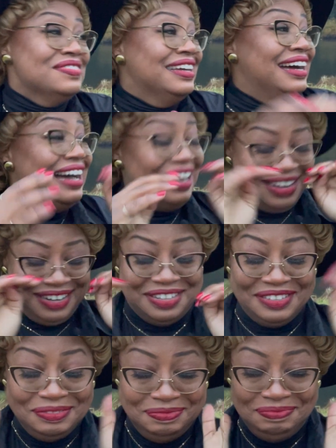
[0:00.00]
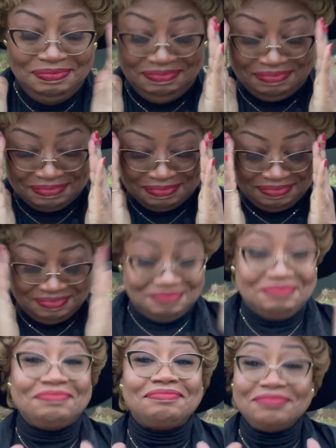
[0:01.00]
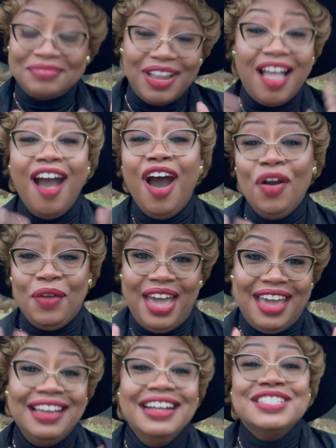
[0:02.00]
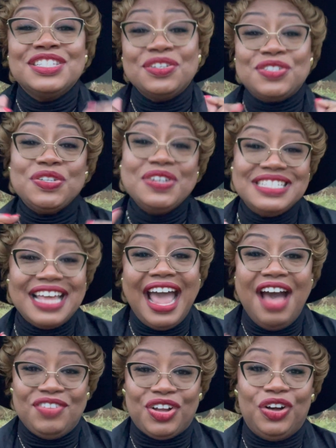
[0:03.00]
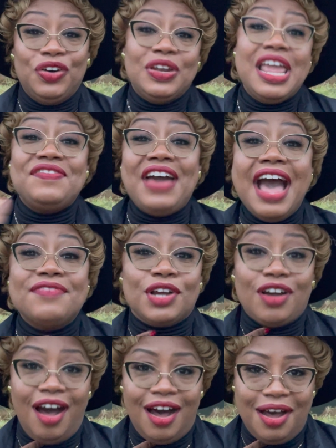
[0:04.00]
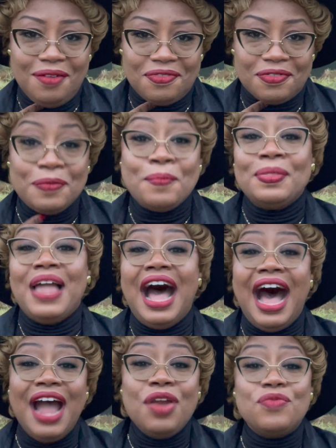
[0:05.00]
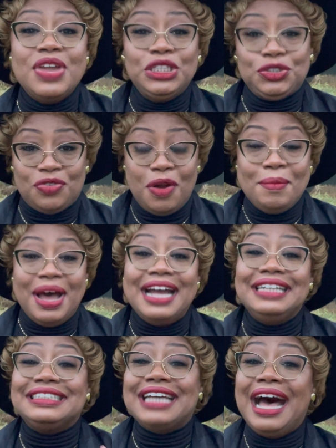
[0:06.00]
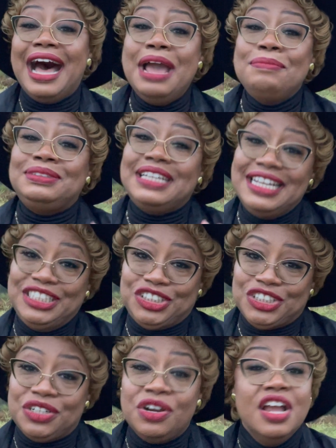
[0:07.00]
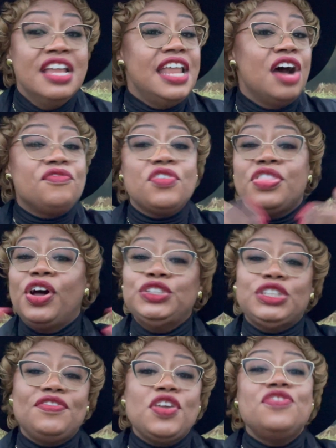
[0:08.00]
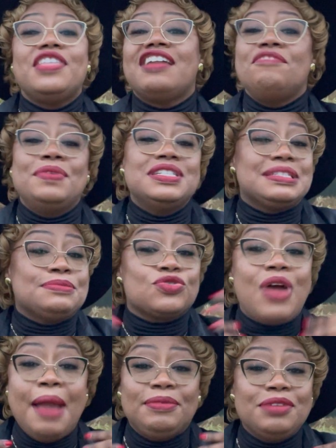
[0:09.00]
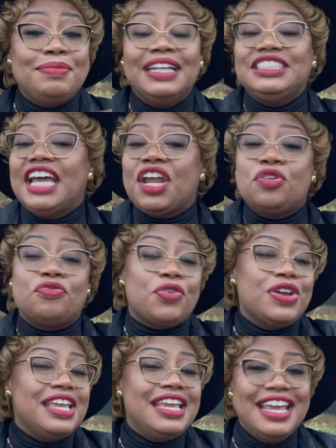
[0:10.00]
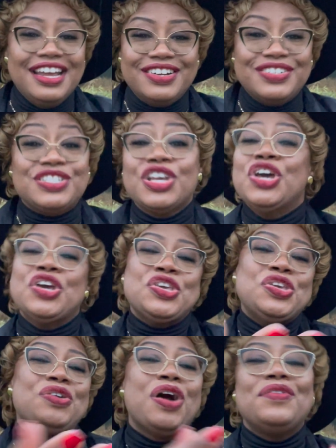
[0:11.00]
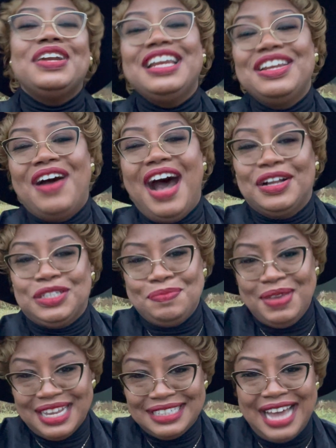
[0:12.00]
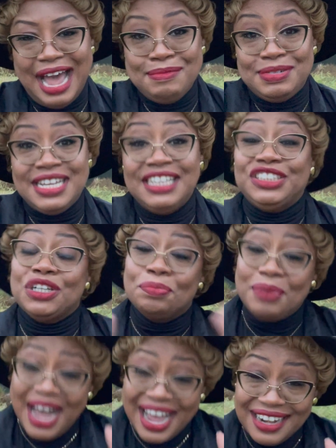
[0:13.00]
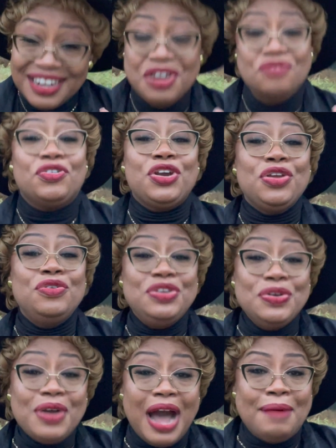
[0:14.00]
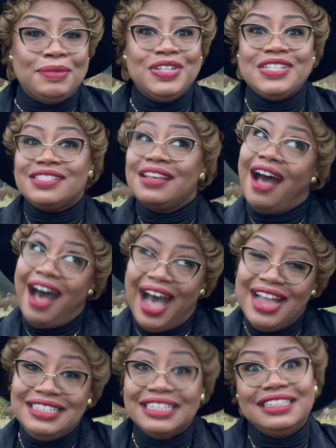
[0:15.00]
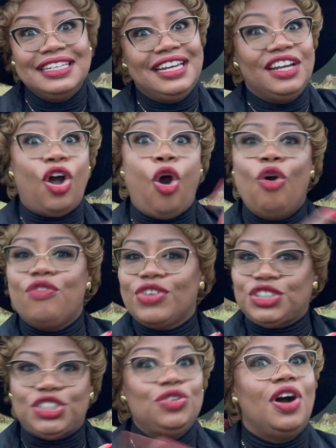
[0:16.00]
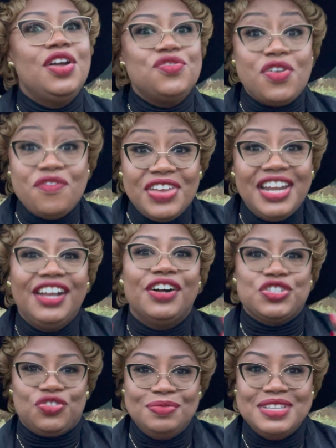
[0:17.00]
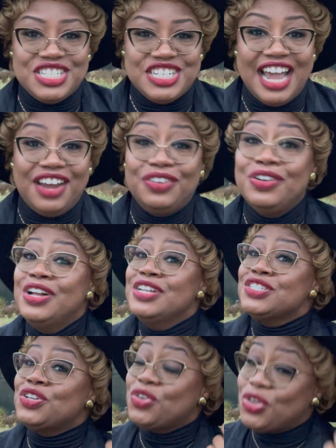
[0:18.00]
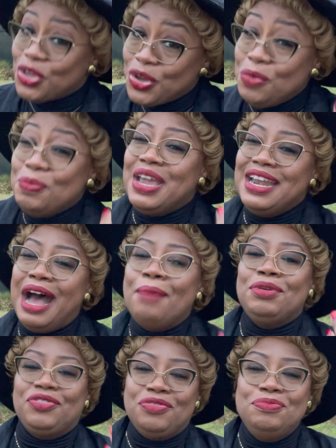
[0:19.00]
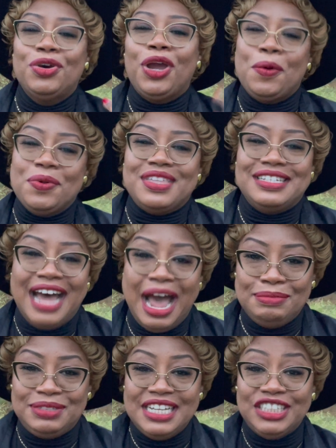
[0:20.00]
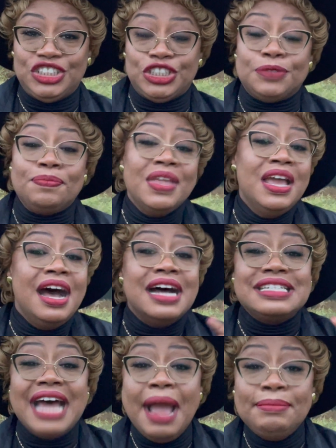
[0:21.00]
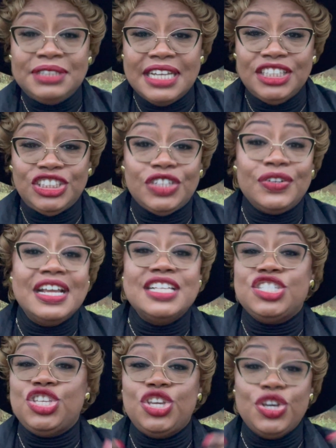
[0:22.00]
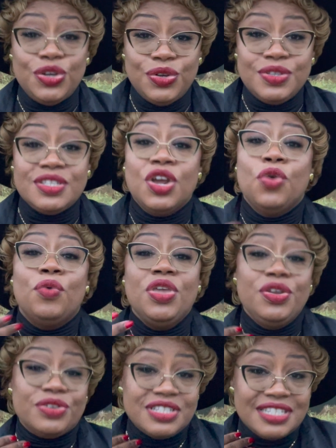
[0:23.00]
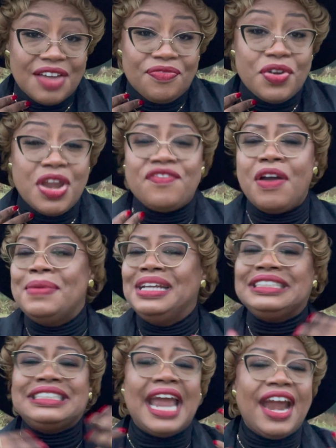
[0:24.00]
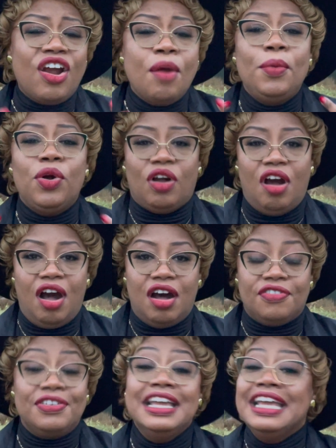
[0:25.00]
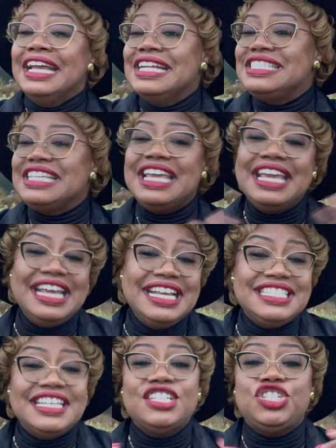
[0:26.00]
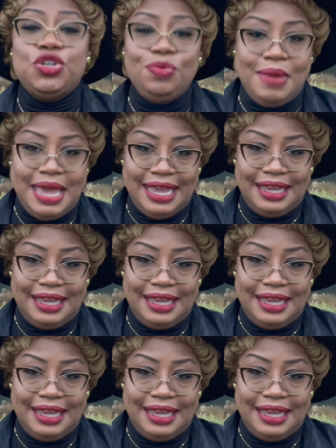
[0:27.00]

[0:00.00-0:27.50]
Oh. Okay, so as soon as I have a cold, if I have a cough, I reach for my Thyme Tincture. Now, for those of you that have been subscribed to my channel for years, you already know how to make a Thyme Tincture, but for you newcomers, I deleted over 200 videos from this channel, so you may not be familiar with the Thyme Tincture. A Thyme Tincture is used when you're suffering from a terrible cough. It's easy to make.